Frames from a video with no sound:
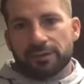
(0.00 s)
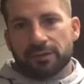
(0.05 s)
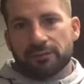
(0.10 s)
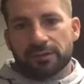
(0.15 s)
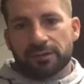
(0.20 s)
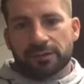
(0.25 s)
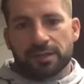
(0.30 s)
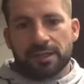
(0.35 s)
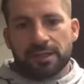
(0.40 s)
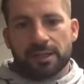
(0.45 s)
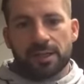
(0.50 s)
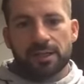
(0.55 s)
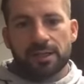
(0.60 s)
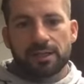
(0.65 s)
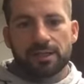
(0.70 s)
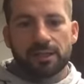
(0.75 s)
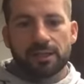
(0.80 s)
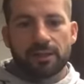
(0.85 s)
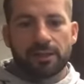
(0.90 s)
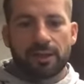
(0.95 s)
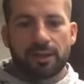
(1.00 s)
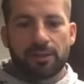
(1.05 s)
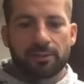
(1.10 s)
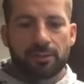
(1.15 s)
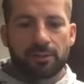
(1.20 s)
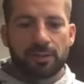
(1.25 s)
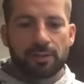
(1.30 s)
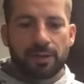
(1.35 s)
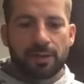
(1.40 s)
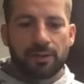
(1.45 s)
Obviously, you know they
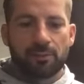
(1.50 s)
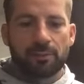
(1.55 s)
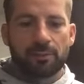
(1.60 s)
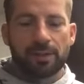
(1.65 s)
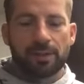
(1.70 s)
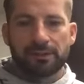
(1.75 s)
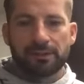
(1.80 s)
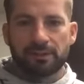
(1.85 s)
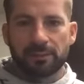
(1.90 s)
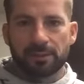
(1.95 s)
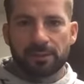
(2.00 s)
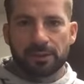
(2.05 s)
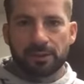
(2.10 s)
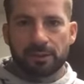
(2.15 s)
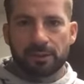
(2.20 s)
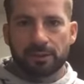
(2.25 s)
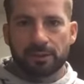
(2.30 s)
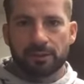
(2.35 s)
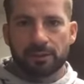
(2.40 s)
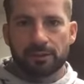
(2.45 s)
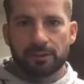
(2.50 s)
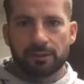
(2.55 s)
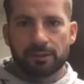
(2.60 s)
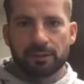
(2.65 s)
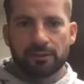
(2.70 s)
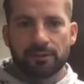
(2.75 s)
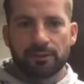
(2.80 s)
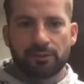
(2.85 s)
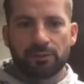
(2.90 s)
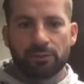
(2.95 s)
they were picked to be the
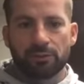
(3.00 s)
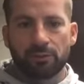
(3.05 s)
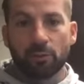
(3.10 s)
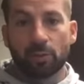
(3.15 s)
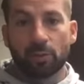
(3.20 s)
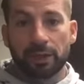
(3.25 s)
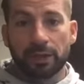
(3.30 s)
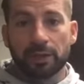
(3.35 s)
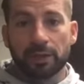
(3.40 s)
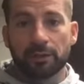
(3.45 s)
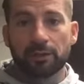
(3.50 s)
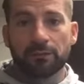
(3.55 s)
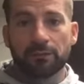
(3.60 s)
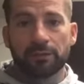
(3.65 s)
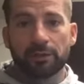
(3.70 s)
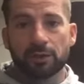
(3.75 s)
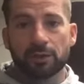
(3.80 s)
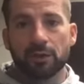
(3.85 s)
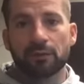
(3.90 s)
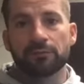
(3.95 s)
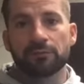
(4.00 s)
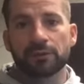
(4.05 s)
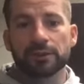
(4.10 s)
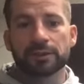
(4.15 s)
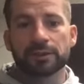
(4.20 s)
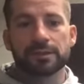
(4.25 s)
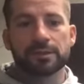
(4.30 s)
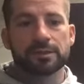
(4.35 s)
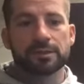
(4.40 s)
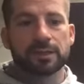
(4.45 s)
the, the winner of the
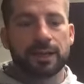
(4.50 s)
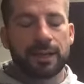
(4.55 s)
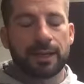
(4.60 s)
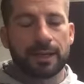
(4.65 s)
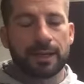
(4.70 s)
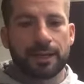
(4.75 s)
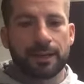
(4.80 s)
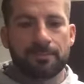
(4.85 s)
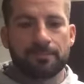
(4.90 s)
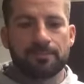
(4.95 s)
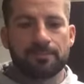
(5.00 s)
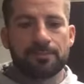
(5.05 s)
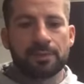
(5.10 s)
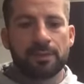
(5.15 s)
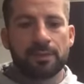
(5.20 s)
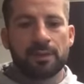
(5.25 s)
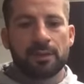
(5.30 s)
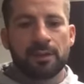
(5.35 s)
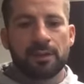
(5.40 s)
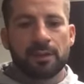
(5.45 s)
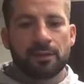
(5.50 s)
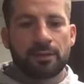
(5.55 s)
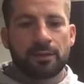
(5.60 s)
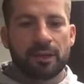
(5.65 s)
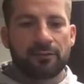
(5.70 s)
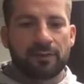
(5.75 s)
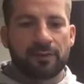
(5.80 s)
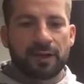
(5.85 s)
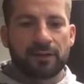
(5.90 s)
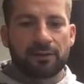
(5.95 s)
conference, um,
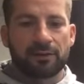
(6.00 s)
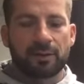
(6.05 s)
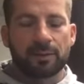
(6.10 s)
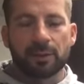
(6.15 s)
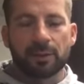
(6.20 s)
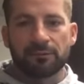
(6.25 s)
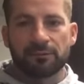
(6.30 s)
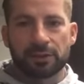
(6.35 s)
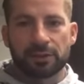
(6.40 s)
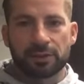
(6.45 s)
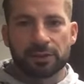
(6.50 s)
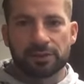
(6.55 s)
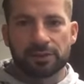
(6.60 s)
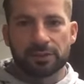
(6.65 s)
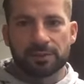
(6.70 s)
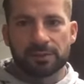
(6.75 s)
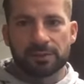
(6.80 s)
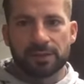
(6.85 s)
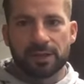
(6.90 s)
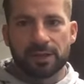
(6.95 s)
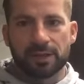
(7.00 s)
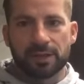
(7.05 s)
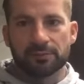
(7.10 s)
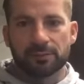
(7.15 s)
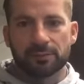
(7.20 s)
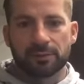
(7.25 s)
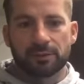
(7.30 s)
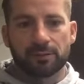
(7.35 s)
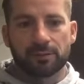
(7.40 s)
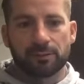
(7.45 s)
They've had a couple of issues
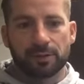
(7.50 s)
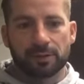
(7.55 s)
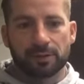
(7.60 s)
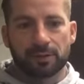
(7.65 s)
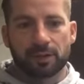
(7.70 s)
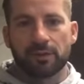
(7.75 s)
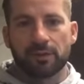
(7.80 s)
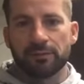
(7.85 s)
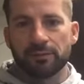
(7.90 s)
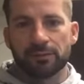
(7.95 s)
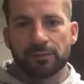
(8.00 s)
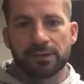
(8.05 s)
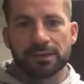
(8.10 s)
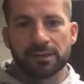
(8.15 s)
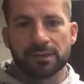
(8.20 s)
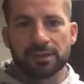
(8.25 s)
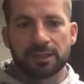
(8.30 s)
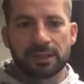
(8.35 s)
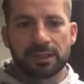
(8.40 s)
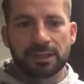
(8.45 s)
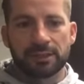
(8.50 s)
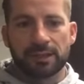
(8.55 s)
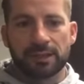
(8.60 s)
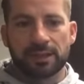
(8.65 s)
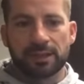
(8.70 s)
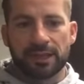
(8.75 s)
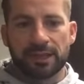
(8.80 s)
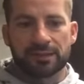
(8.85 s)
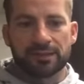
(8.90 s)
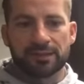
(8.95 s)
themselves with with COVID recently, and
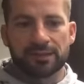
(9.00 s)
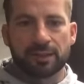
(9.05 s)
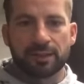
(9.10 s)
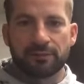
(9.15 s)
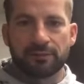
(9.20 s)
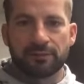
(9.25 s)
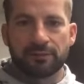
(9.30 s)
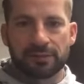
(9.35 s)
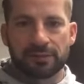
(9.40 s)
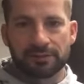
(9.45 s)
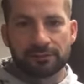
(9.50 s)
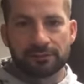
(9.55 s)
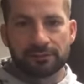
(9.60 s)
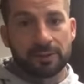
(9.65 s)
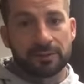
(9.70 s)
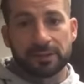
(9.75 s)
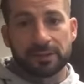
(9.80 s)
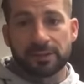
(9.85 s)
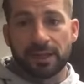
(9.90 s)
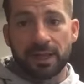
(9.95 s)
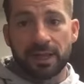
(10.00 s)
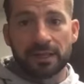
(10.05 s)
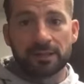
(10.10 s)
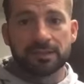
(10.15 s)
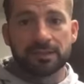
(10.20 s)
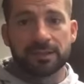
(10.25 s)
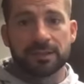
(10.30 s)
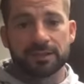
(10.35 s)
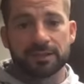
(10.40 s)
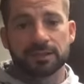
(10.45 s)
that's kind of interrupted their
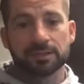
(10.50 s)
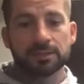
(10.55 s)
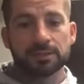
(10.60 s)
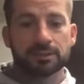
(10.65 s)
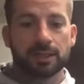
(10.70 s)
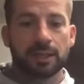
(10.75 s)
season.